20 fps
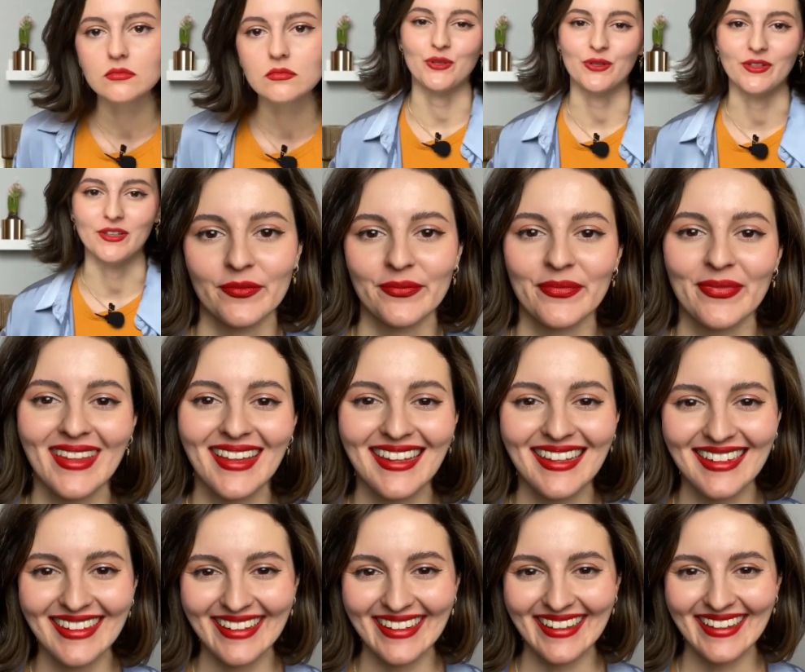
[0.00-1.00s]
For the lips,
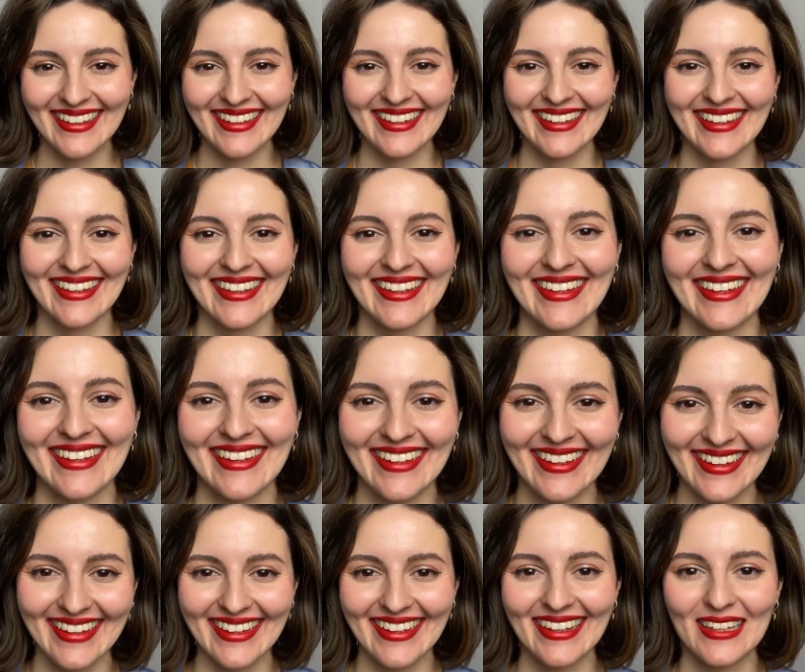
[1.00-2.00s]
smile,
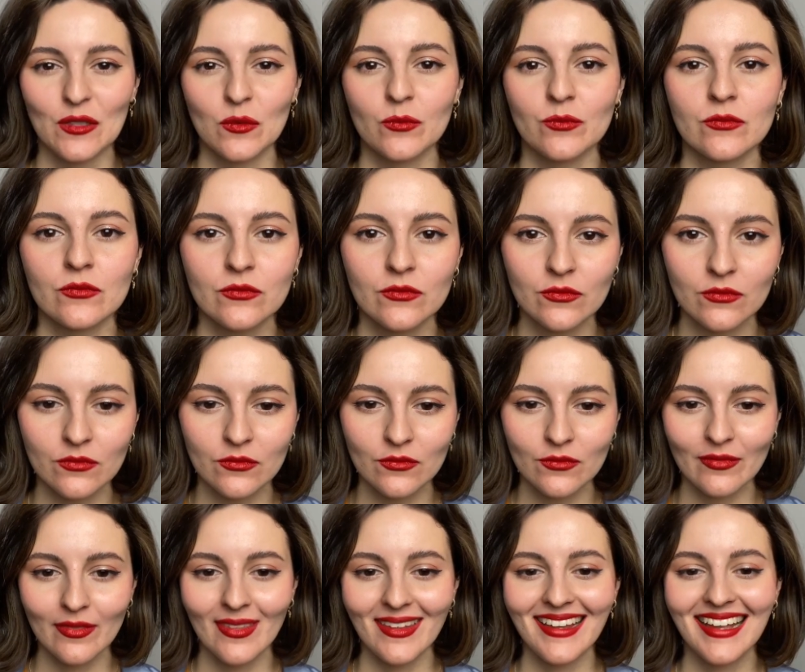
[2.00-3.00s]

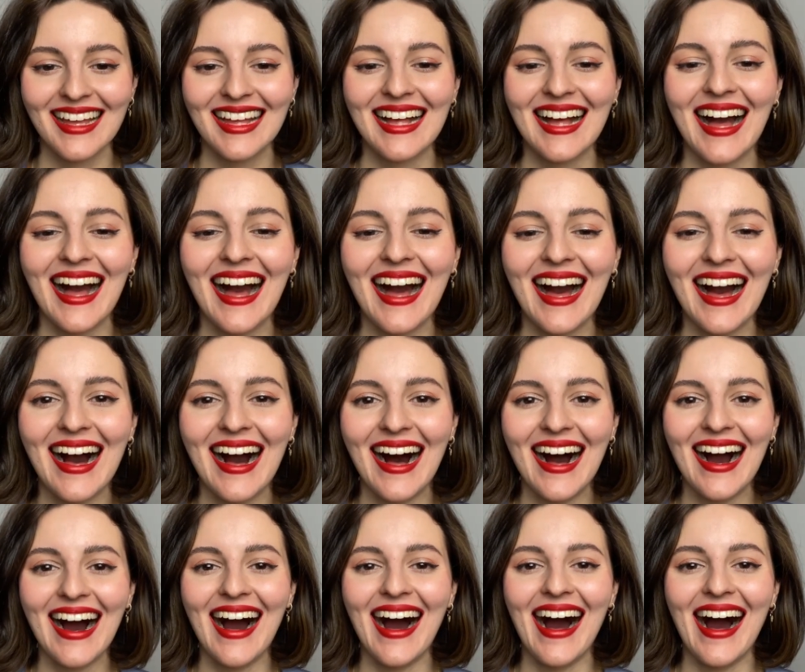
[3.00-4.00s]
smile,
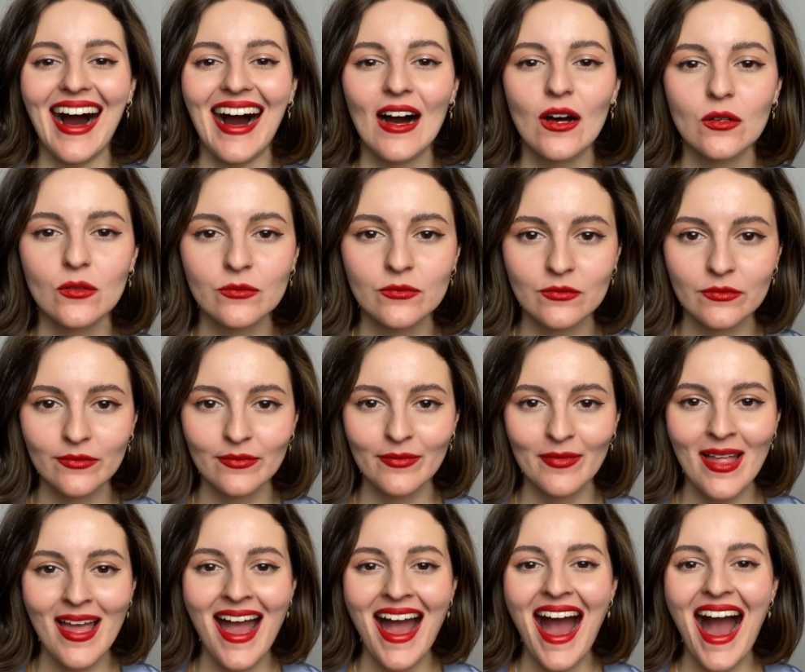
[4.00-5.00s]
smile. I
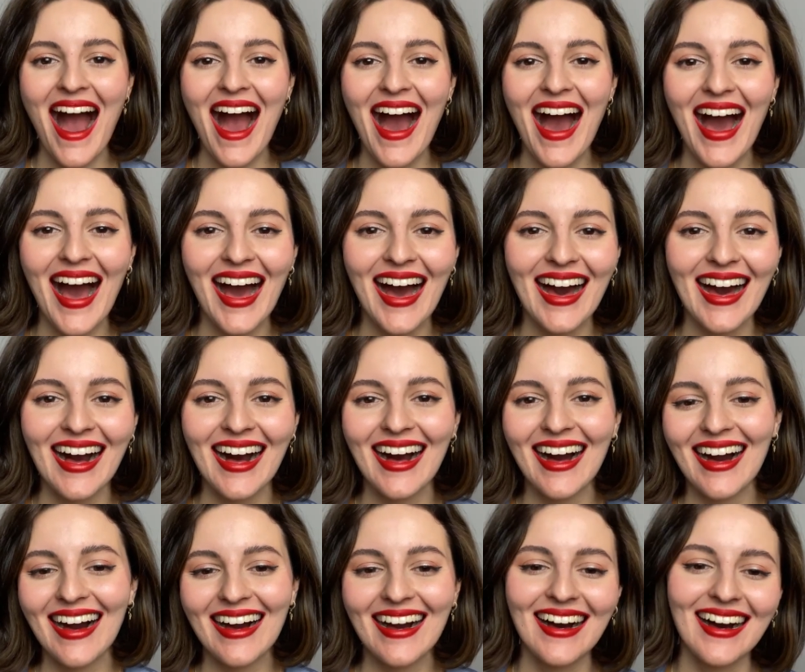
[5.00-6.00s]
know this looks
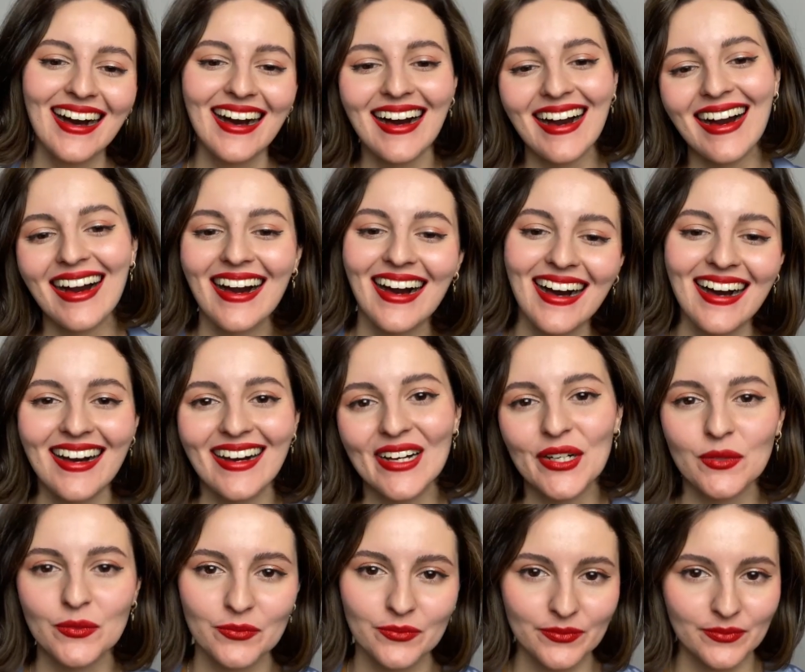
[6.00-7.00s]
funny, but
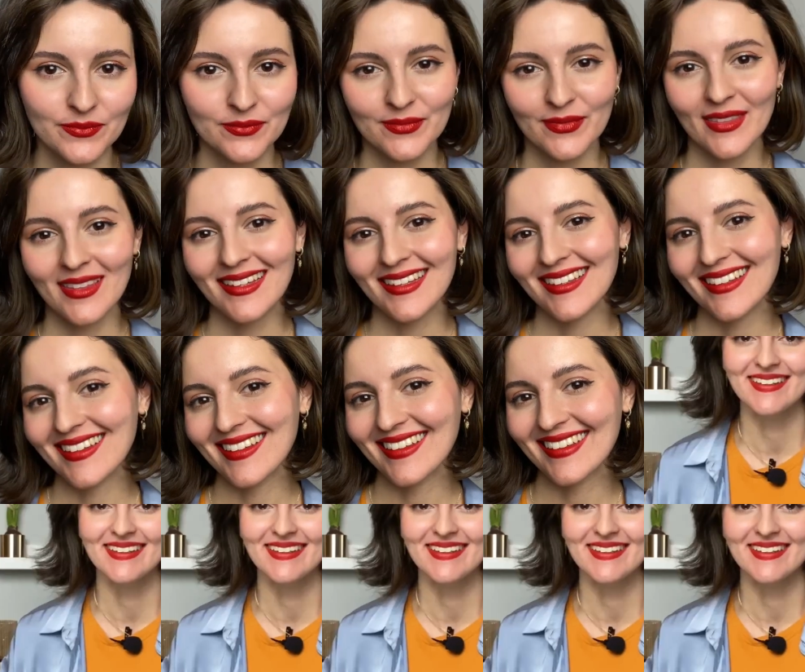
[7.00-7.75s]
it's the only way.